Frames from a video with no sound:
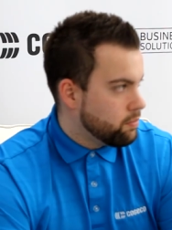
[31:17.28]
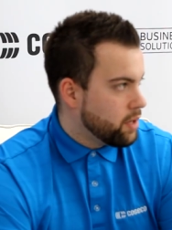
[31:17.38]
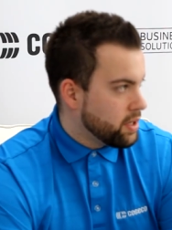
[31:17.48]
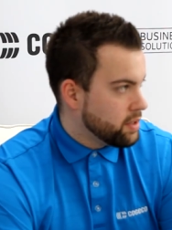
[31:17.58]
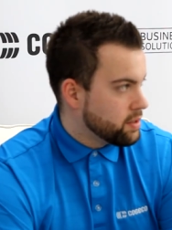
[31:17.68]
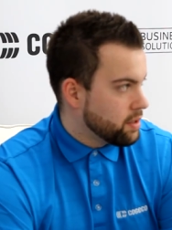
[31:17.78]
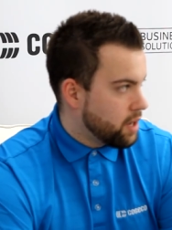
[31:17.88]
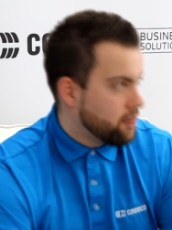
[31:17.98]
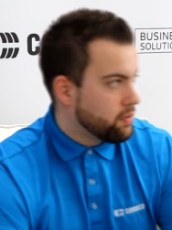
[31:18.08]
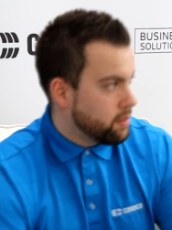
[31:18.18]
money to
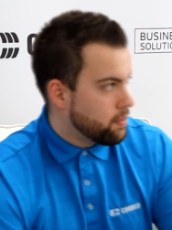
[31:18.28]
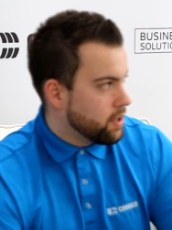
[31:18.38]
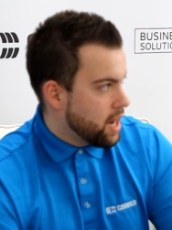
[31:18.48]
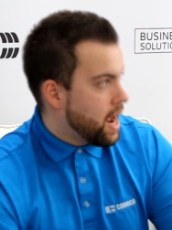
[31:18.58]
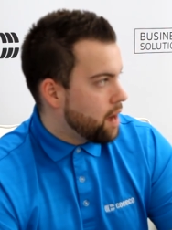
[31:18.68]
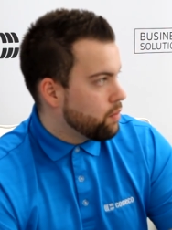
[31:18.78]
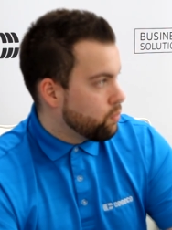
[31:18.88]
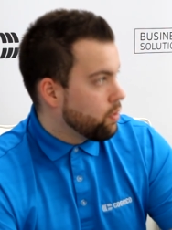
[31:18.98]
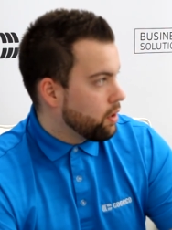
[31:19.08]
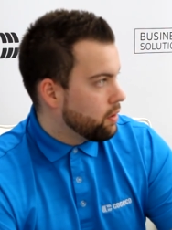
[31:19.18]
have someone at
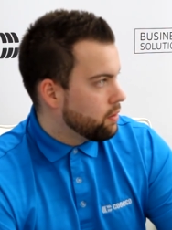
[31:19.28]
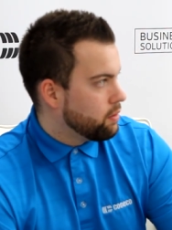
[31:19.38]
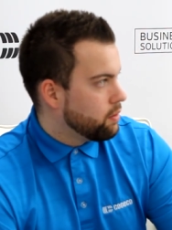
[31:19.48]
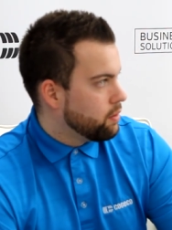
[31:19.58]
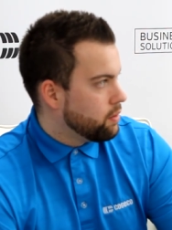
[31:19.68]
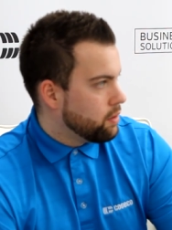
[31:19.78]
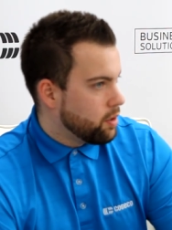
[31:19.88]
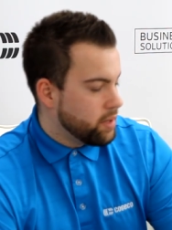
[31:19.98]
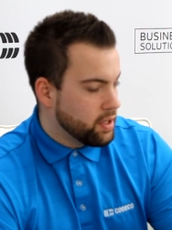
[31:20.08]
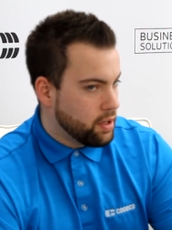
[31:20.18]
work. Yeah.
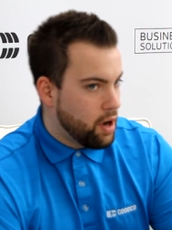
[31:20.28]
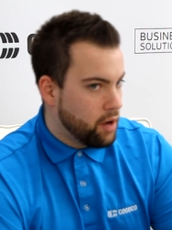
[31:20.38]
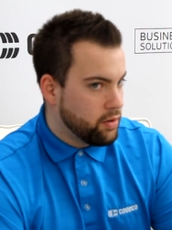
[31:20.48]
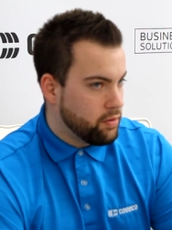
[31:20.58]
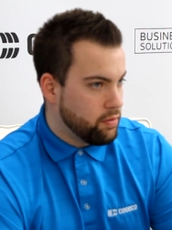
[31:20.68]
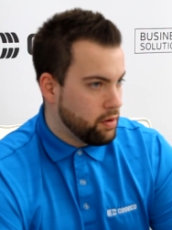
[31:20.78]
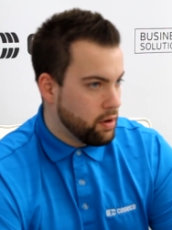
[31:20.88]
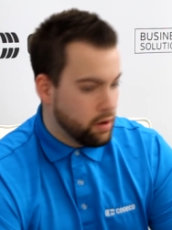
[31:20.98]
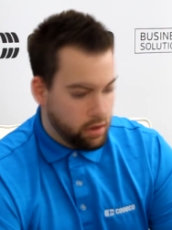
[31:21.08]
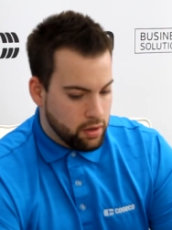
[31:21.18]
I mean, the cost
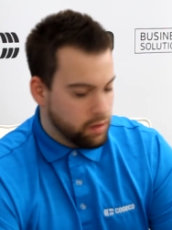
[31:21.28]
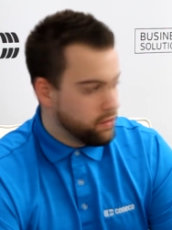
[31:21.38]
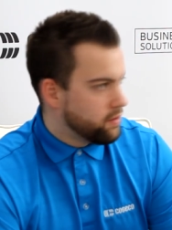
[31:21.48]
for your